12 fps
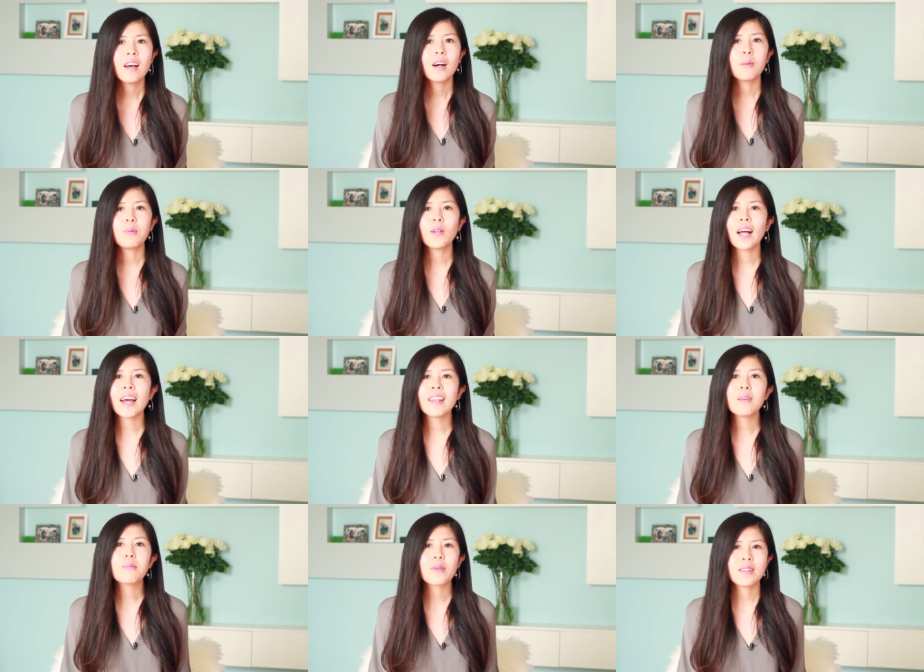Apply
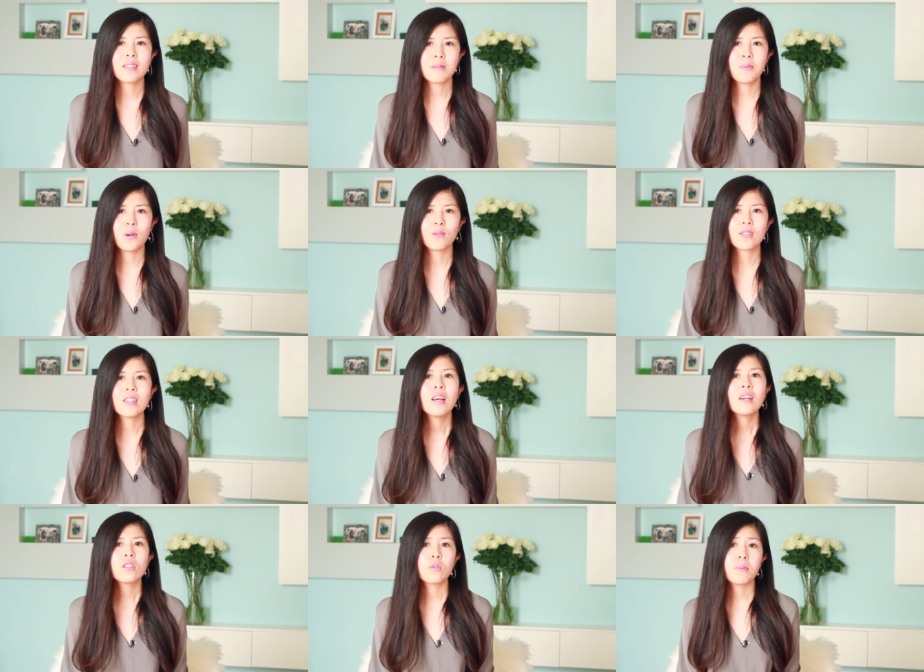the principles
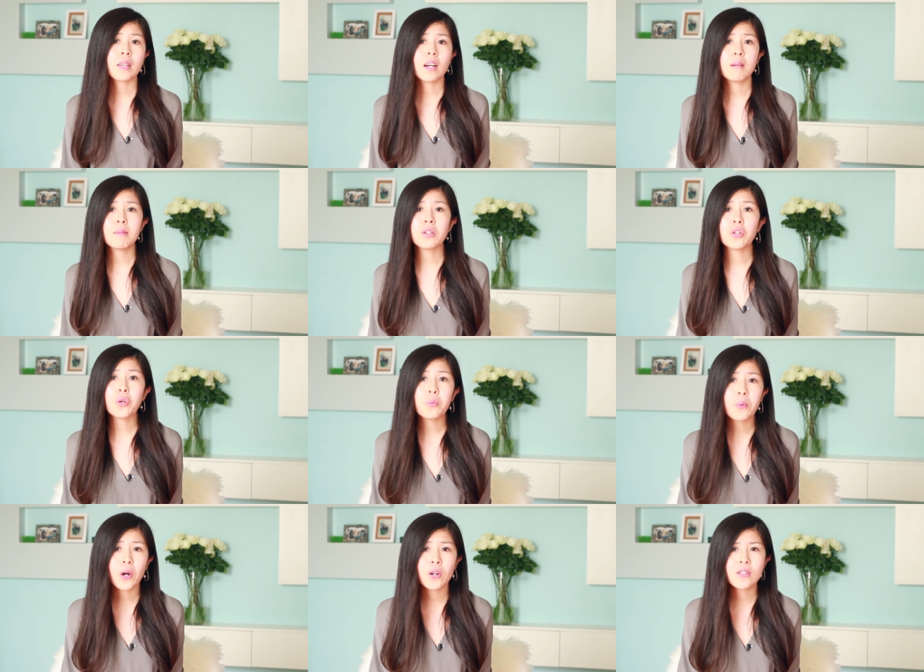to become a new
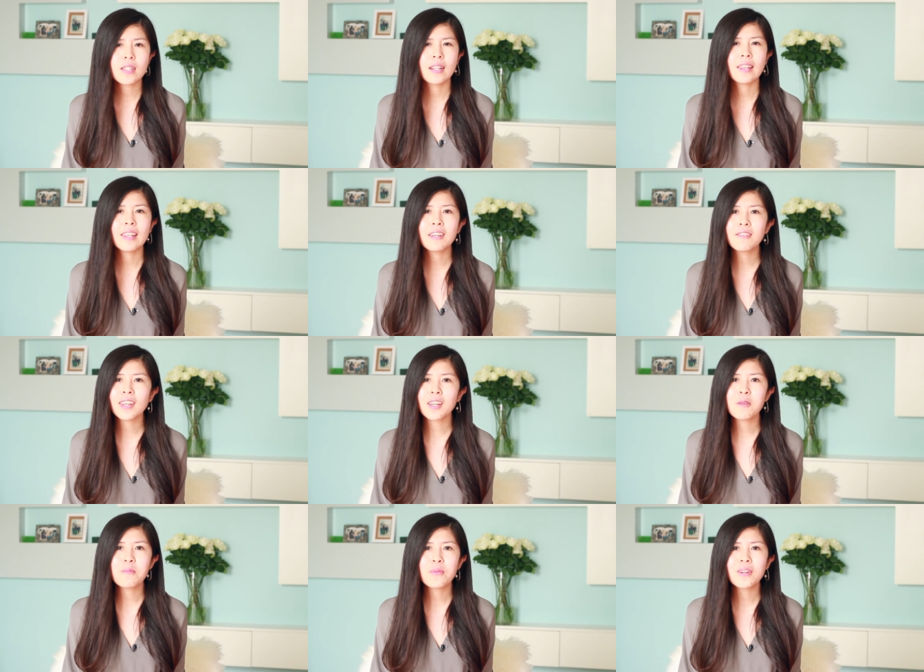person living
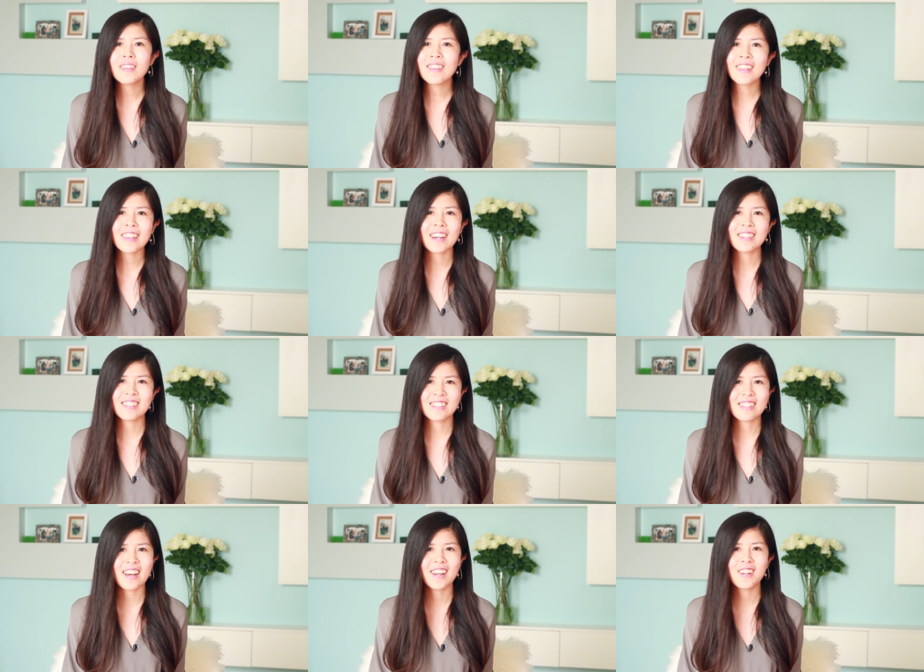and breathing that
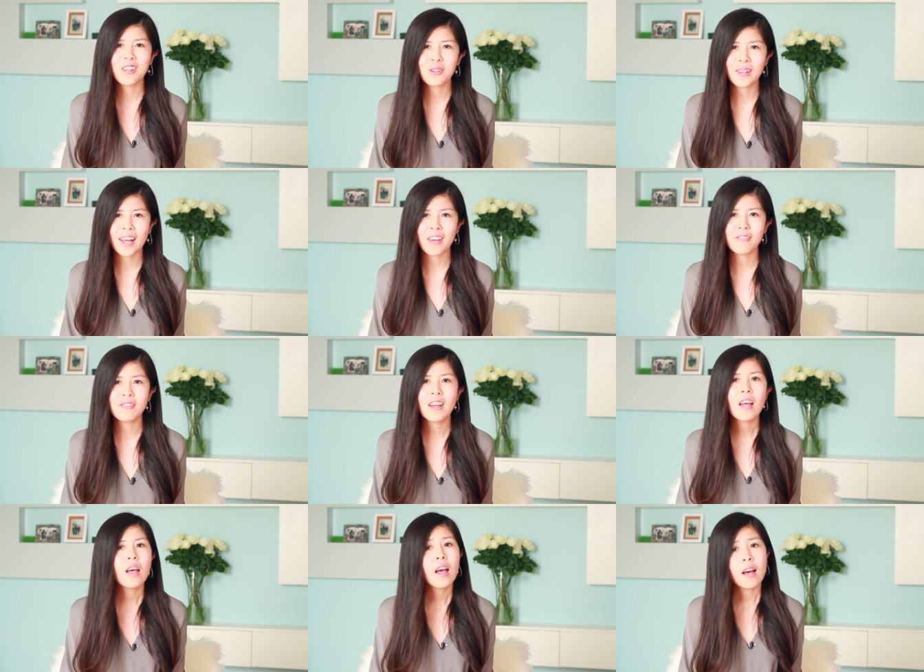desired new life,
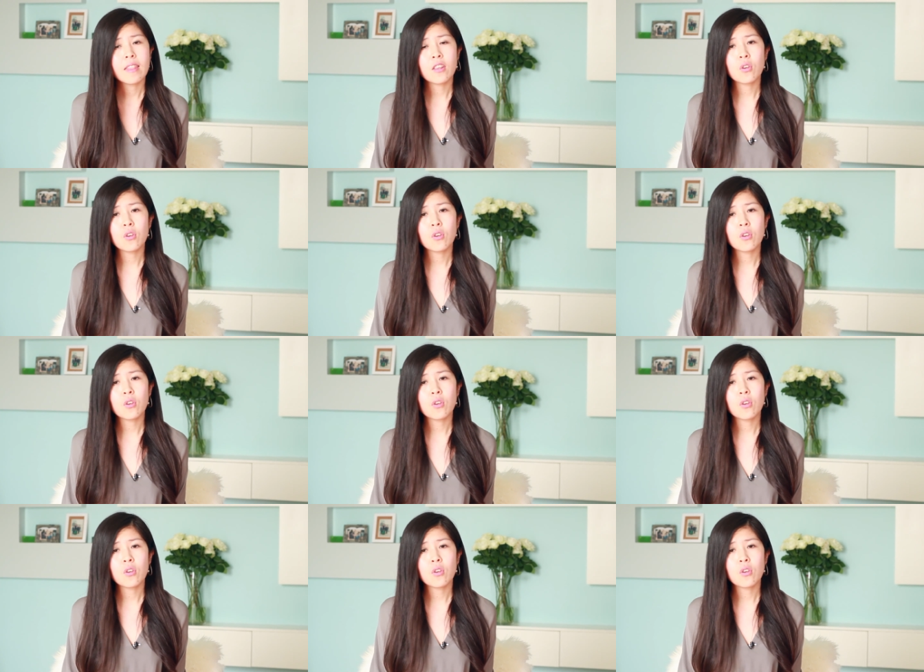and the